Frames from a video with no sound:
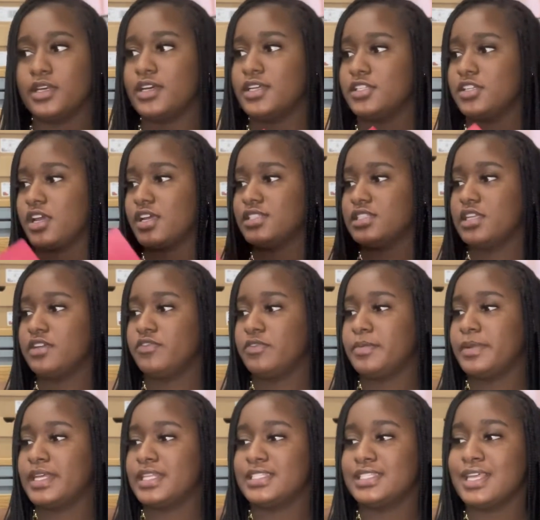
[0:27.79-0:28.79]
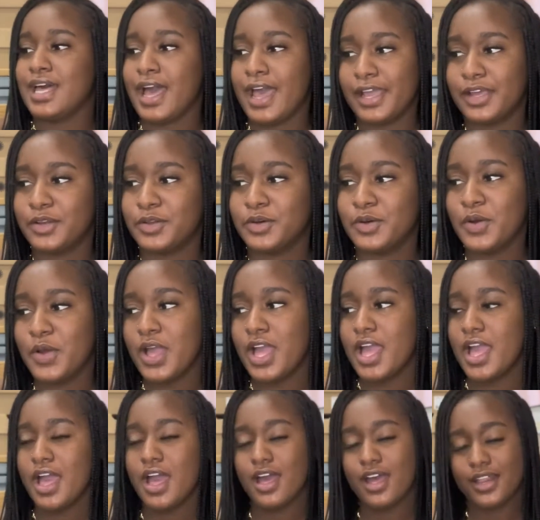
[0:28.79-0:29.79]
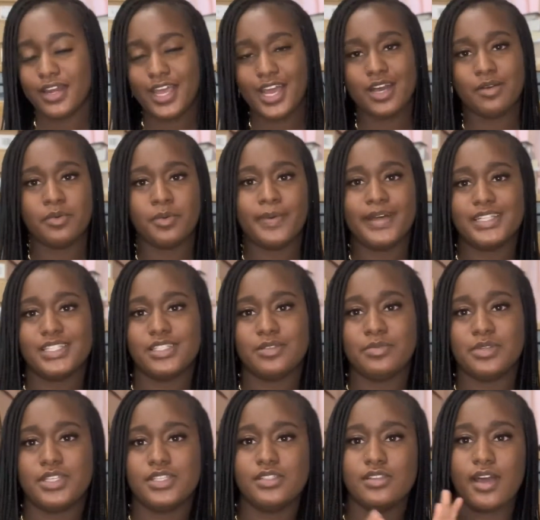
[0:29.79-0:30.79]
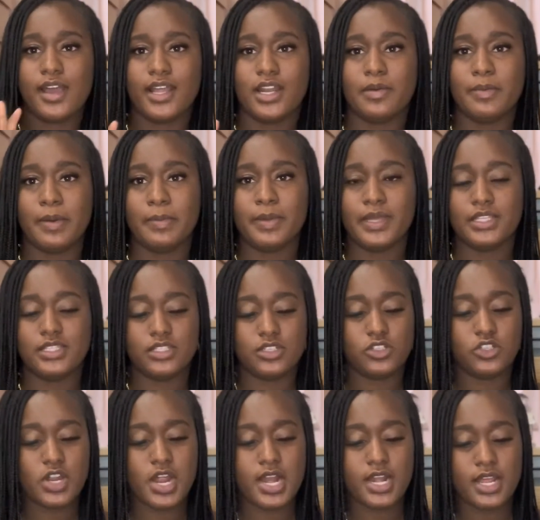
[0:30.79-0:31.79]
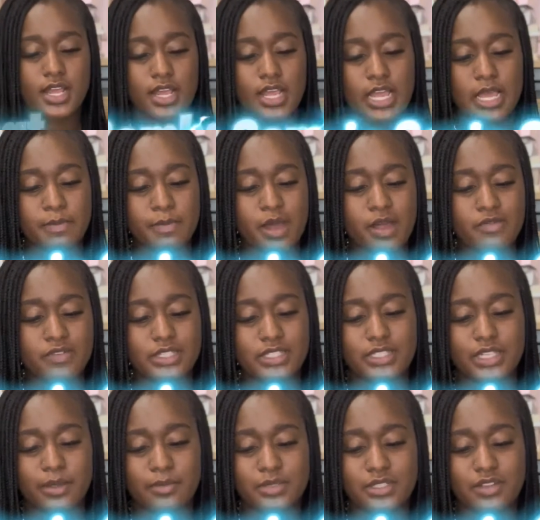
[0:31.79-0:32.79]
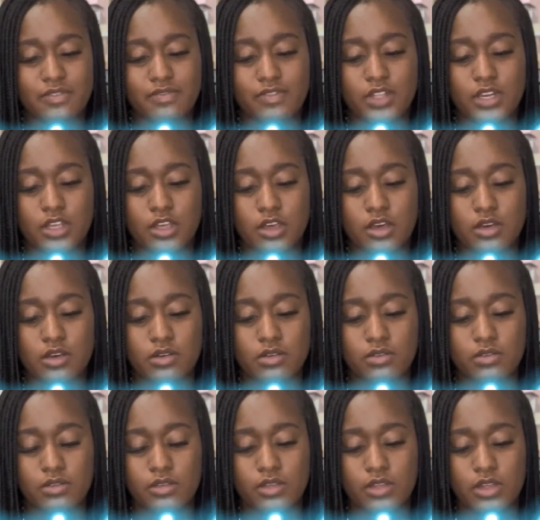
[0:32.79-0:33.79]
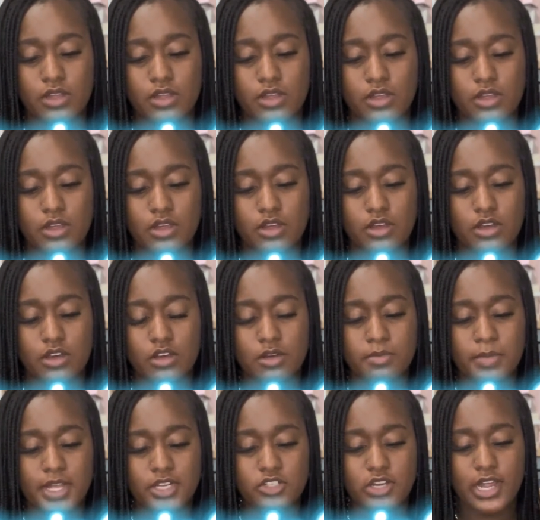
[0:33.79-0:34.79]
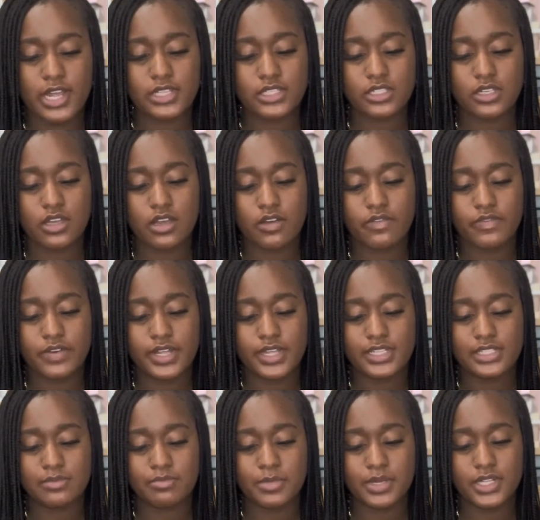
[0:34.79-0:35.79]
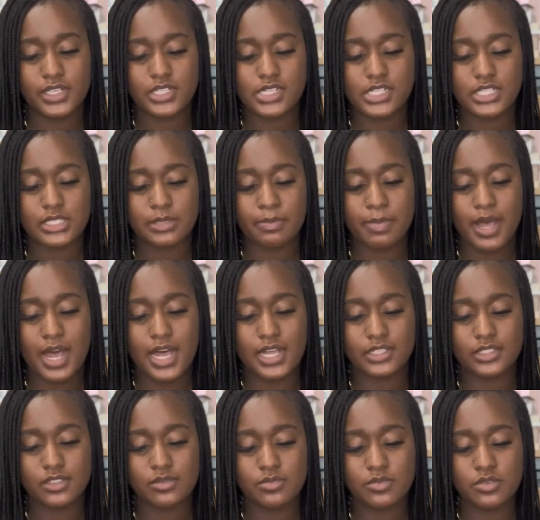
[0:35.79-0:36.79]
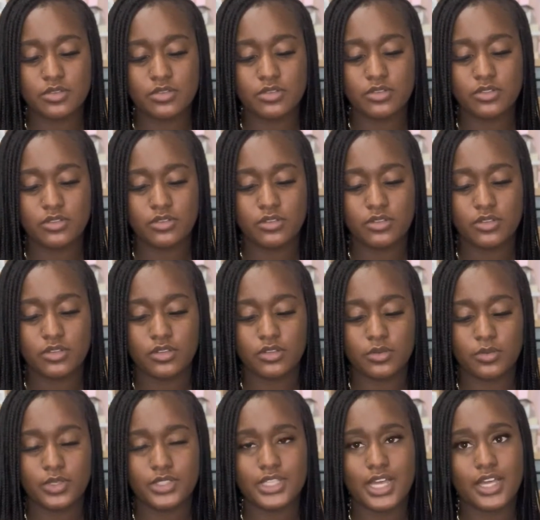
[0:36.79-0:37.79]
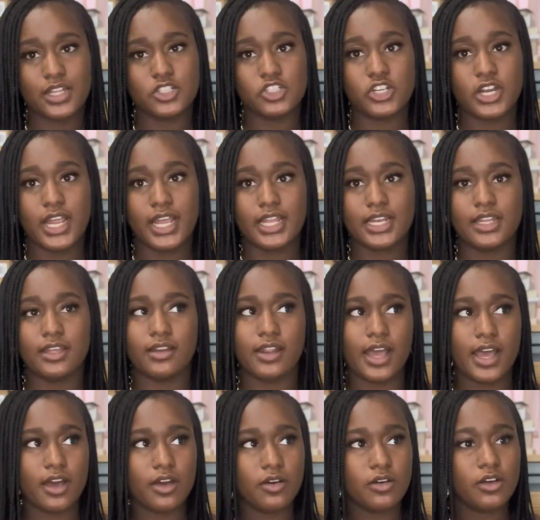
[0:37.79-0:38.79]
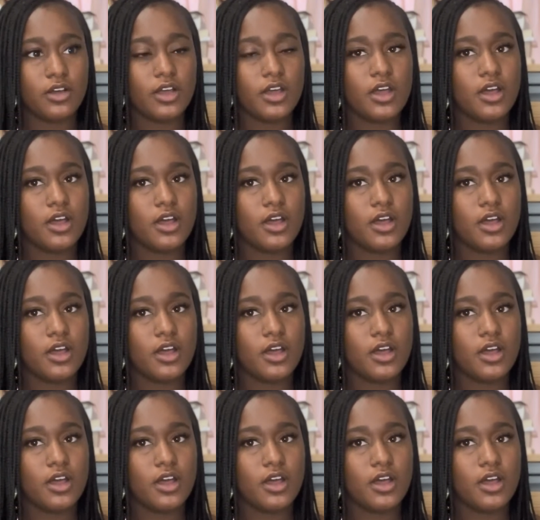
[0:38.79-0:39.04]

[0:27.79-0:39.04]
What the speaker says: As y'all seen from that title, now I'm about to be talking about basic training. In my reception video, I tried to cover as much as possible without dragging it out.